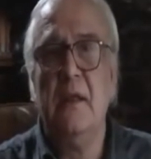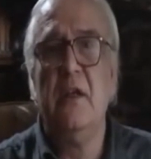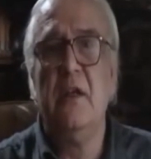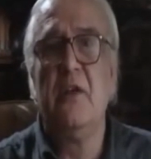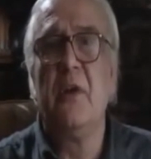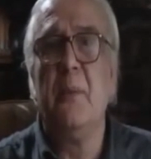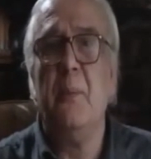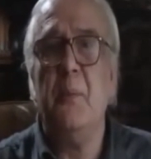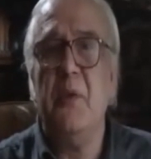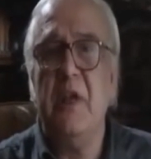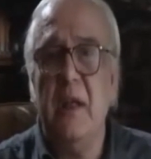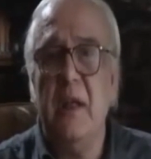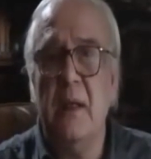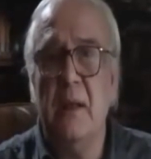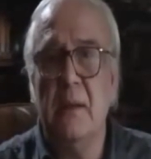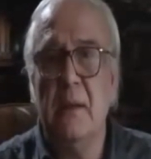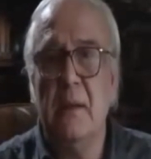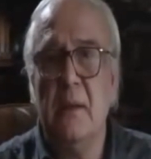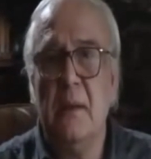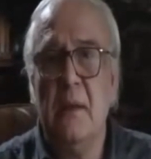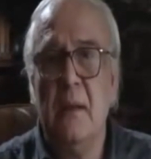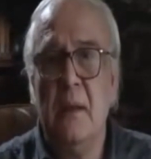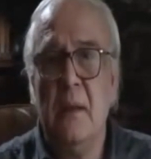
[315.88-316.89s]
European
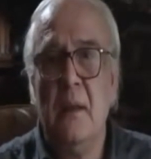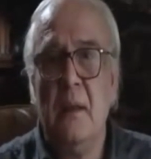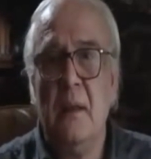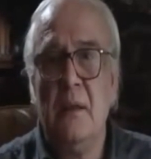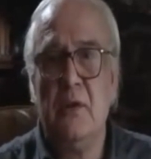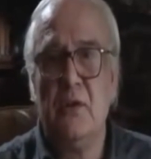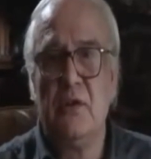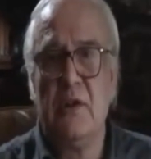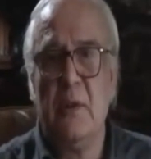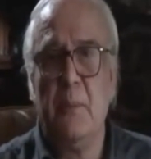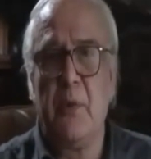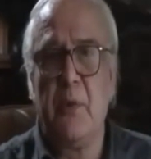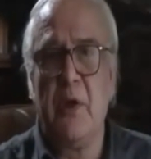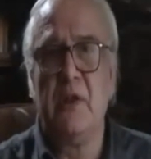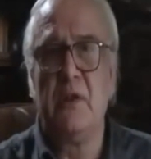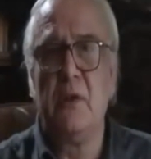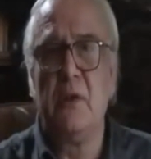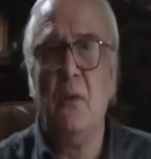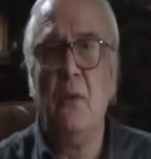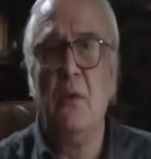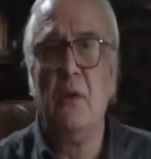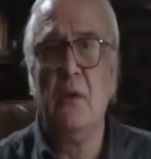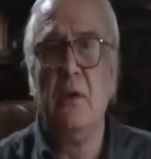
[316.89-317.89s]
to
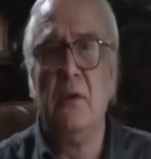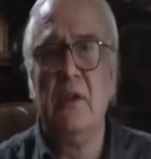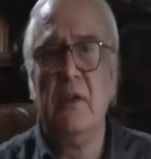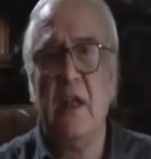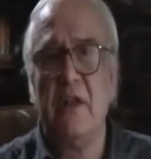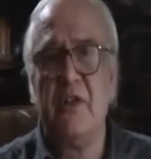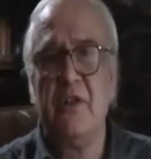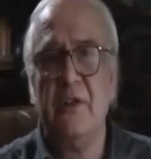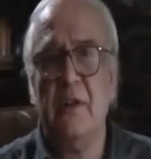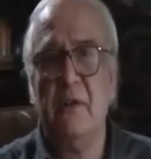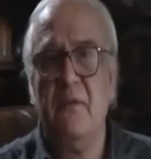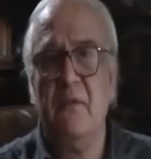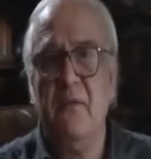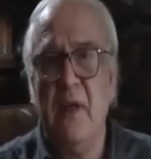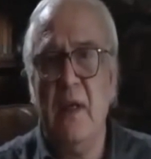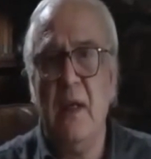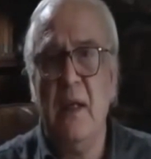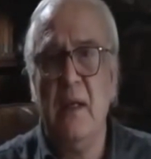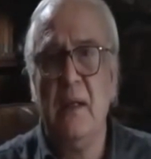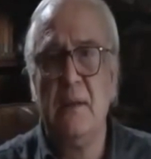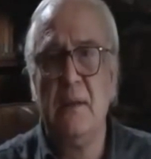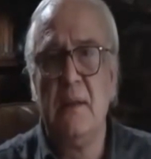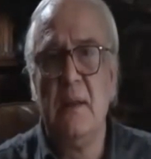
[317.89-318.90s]
suppress all your national
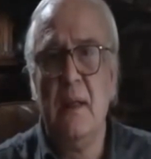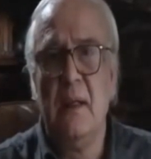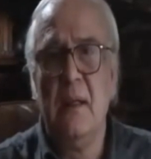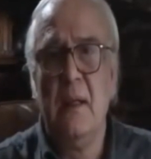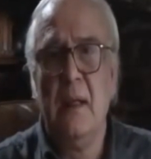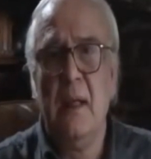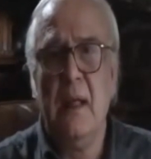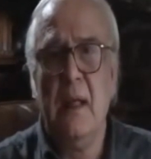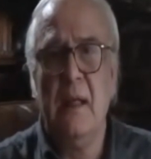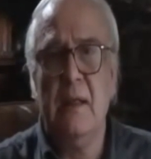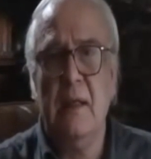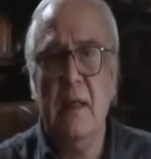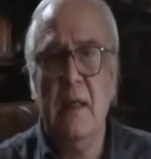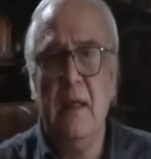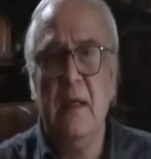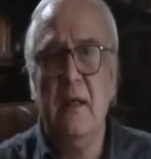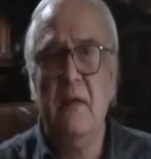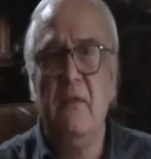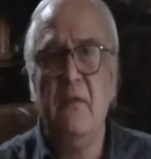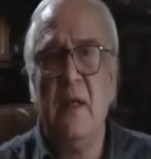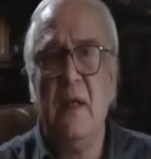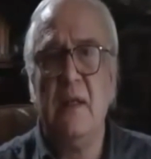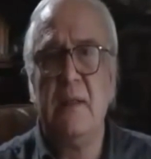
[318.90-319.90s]
feelings and
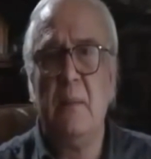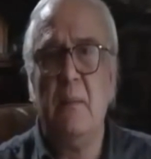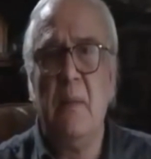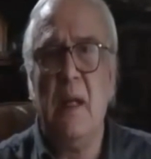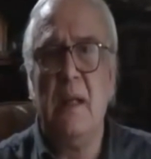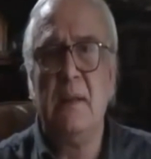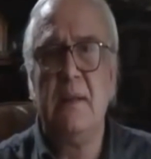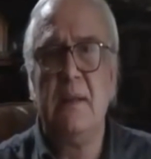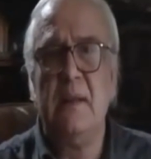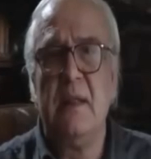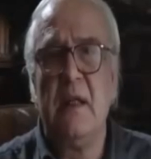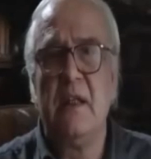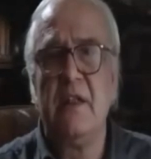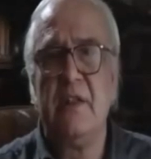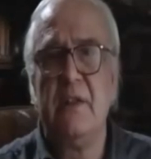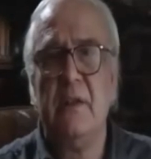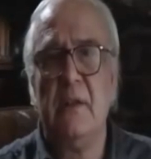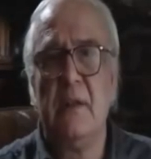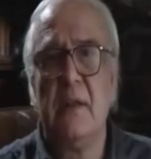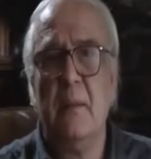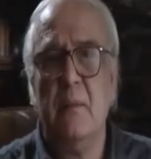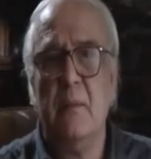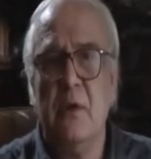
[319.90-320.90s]
live as a
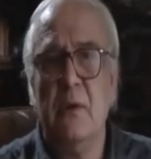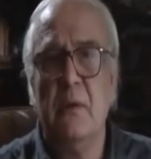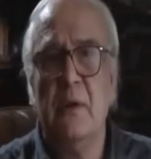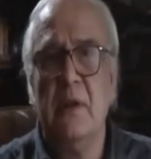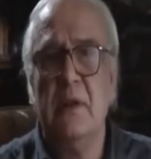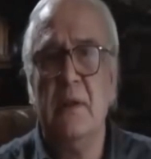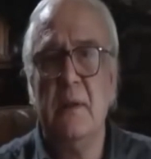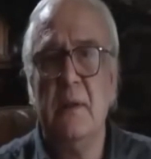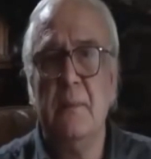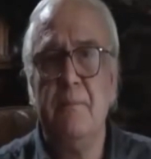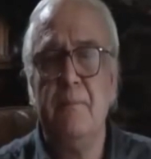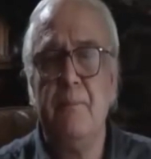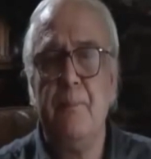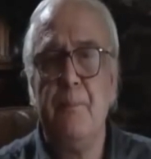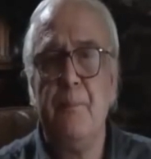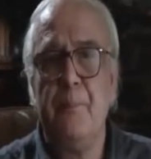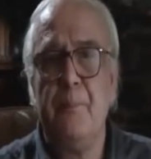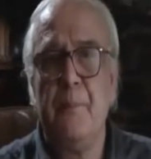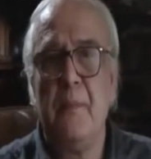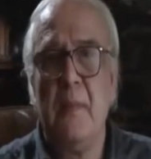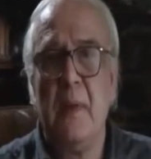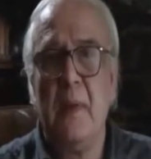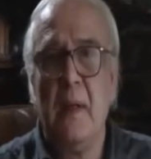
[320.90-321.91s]
multinational community.
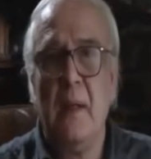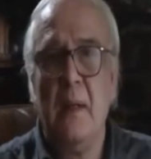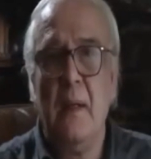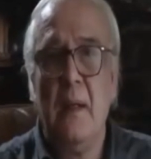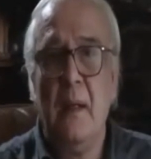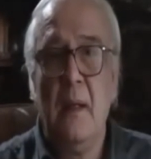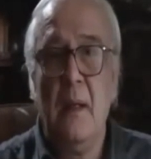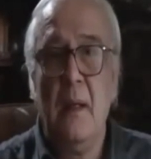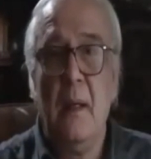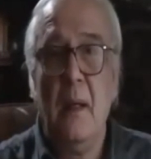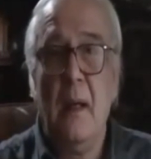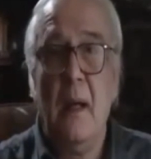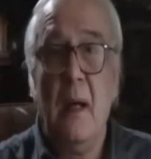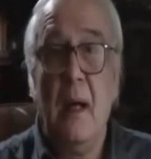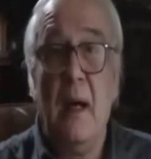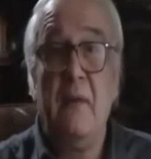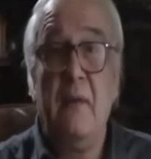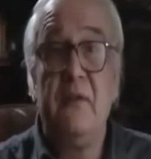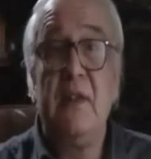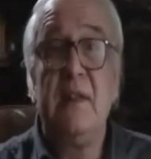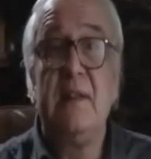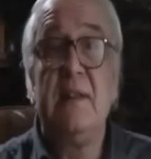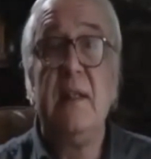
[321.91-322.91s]

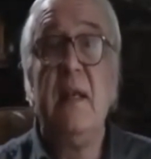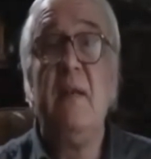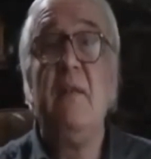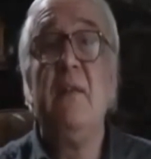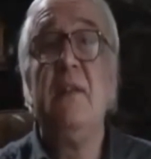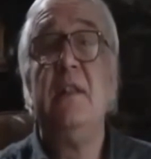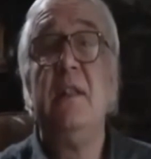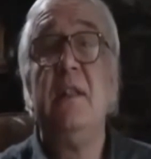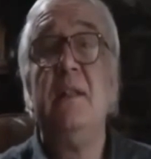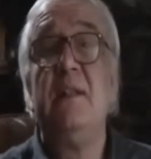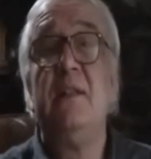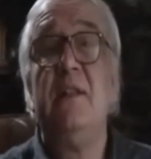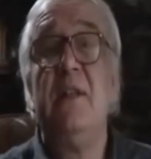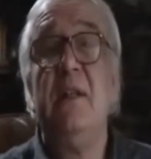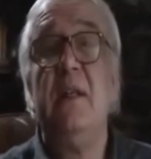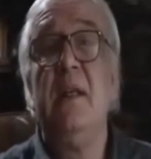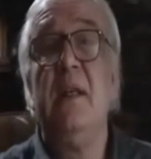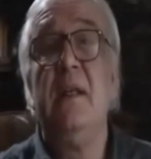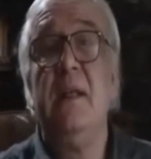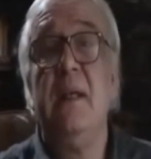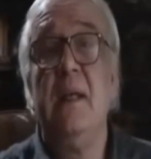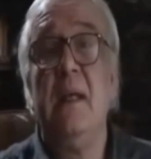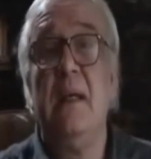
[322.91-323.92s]
After 73
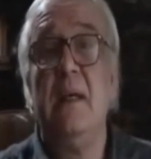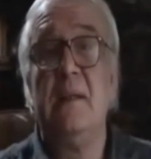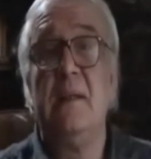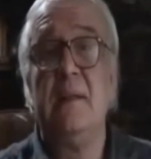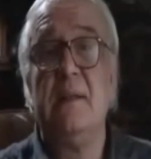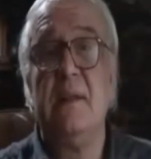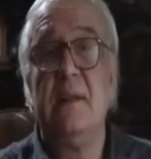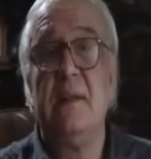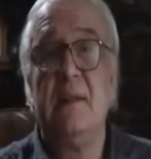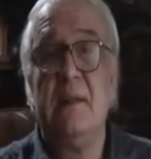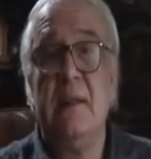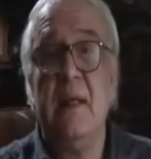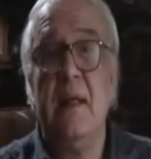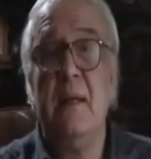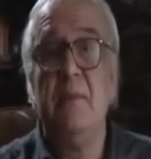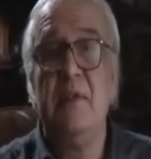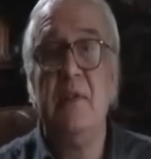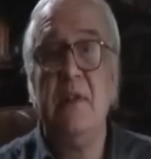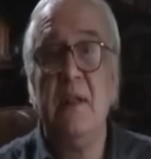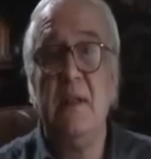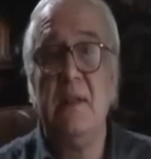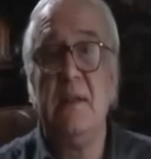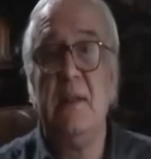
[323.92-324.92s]
years, the
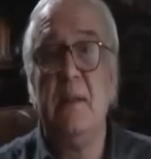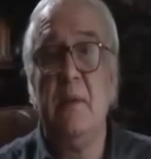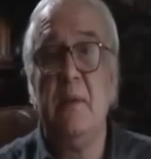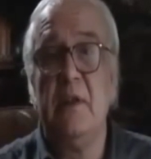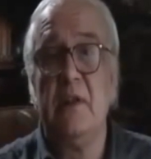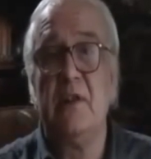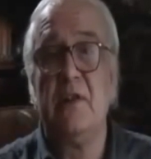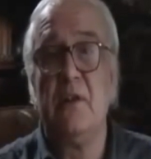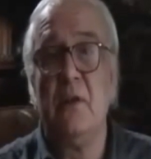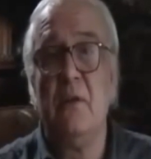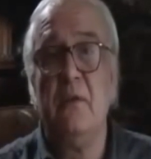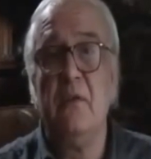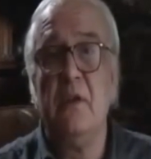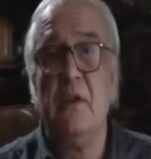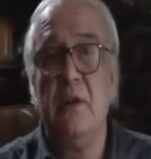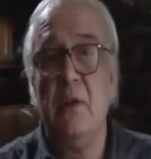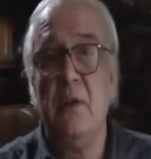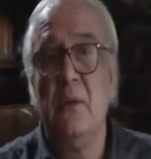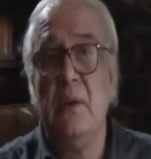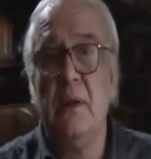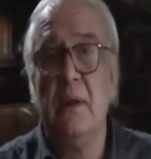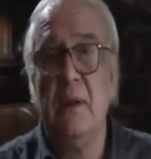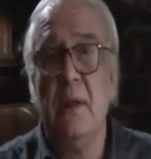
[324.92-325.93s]
same system in the Soviet
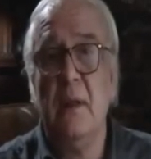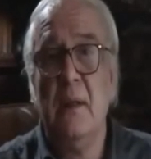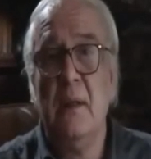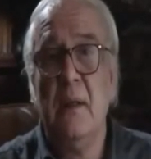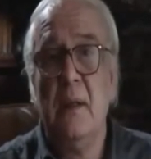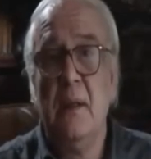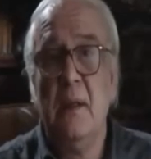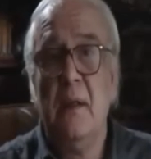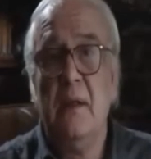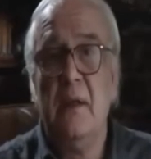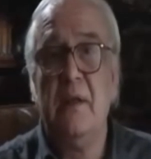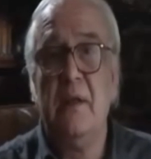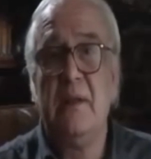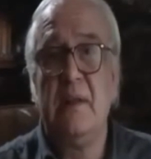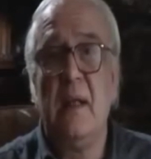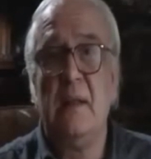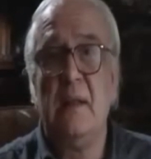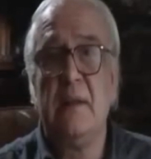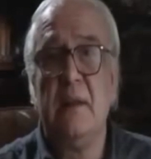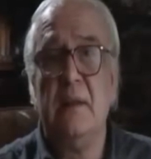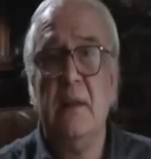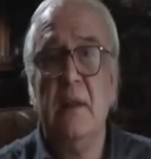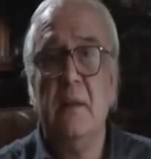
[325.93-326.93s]
Union
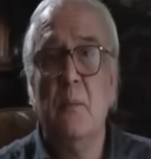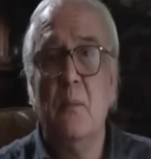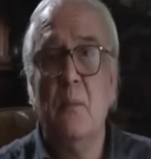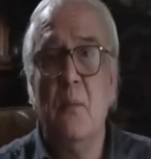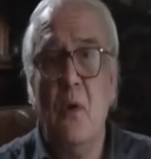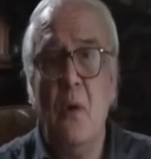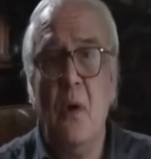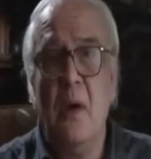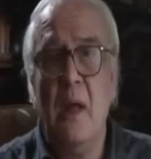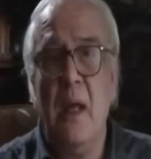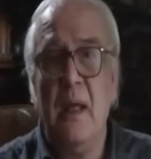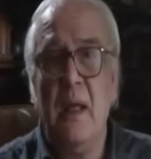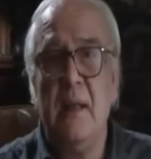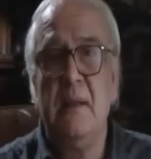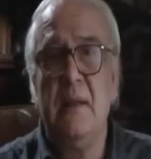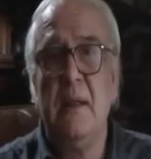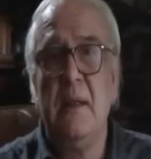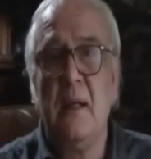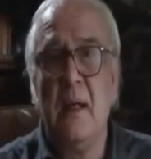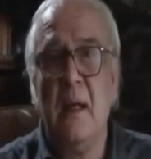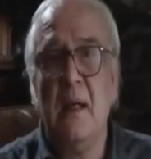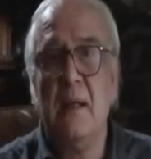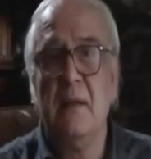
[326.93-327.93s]
resulted in more
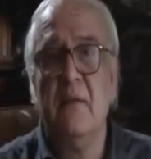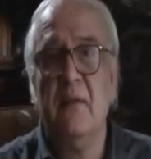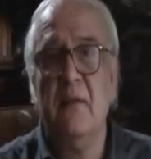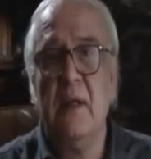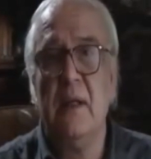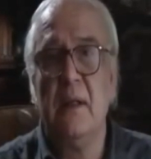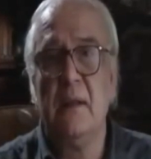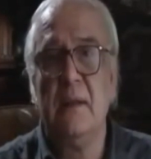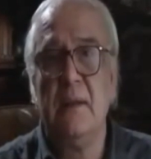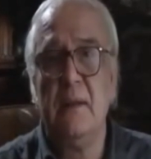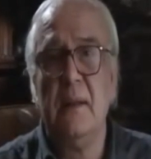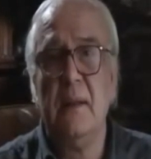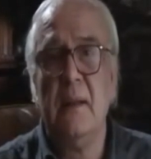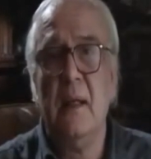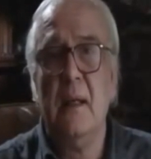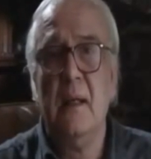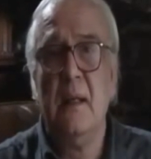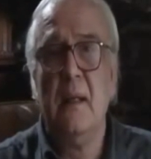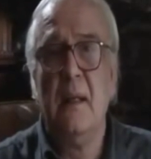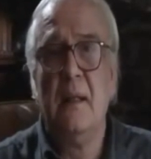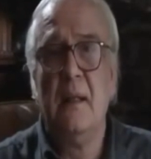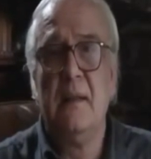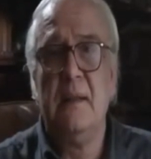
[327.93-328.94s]
ethnic conflict
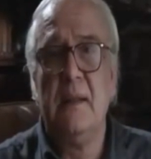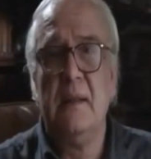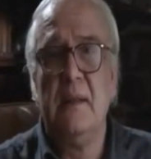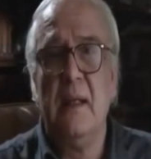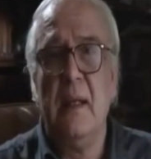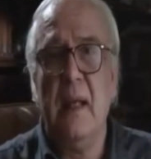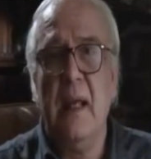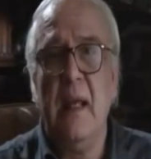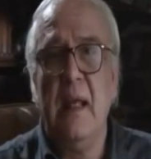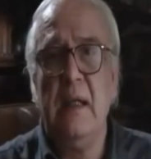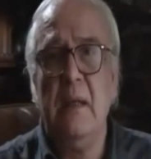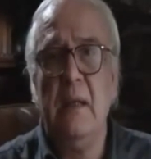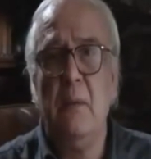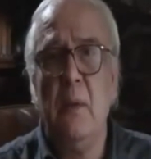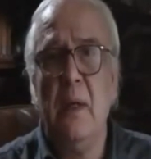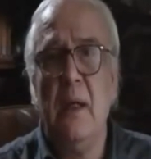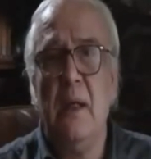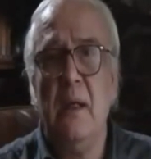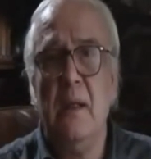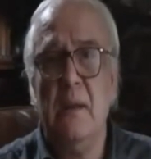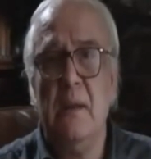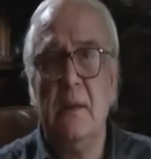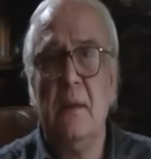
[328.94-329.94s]
than
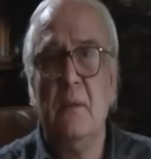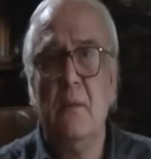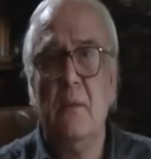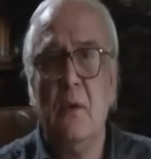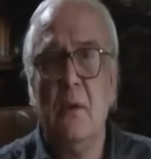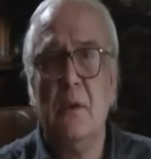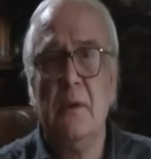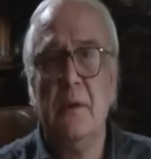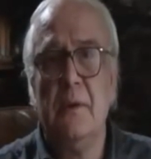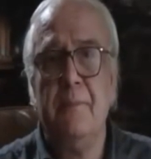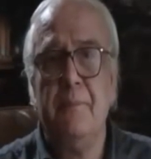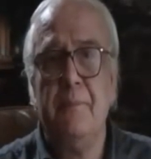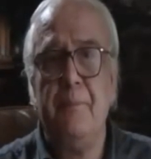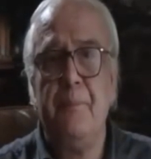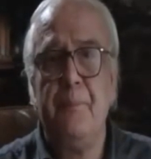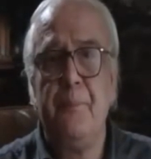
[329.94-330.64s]
anywhere in the world.